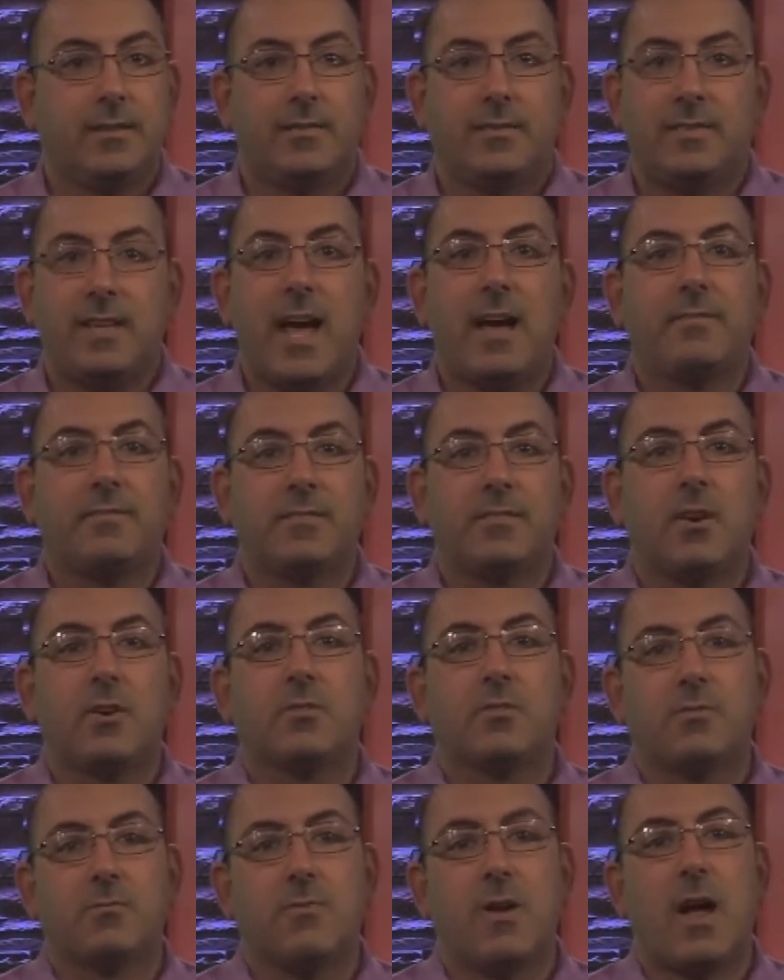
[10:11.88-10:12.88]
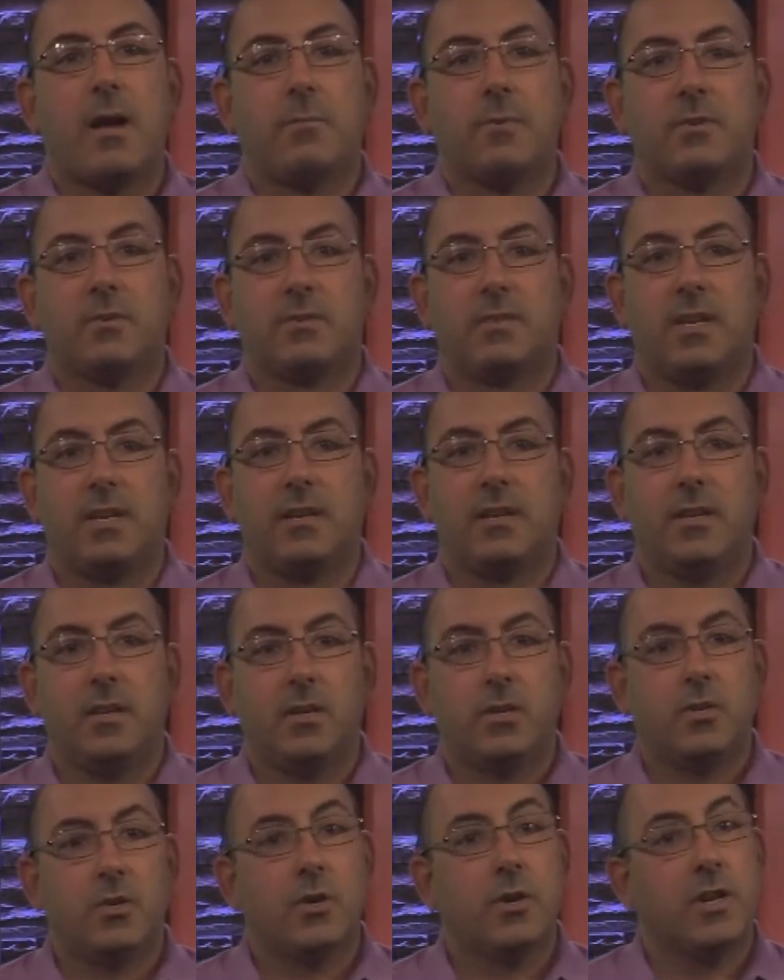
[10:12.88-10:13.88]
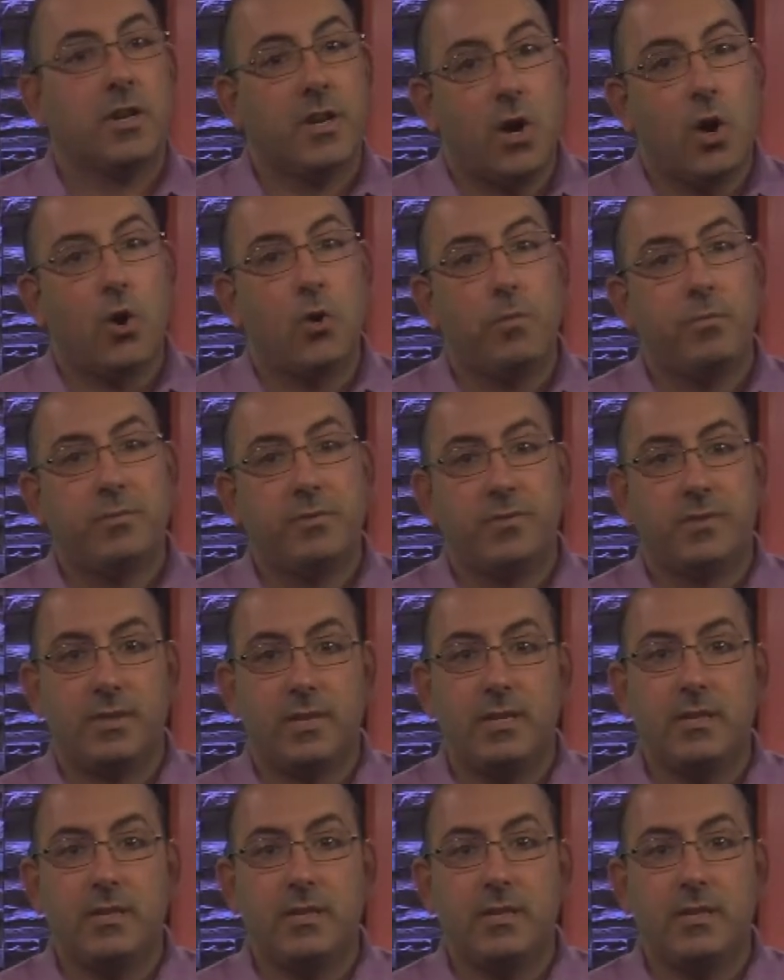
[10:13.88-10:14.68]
Staff Sergeant Roberts said, turning hopes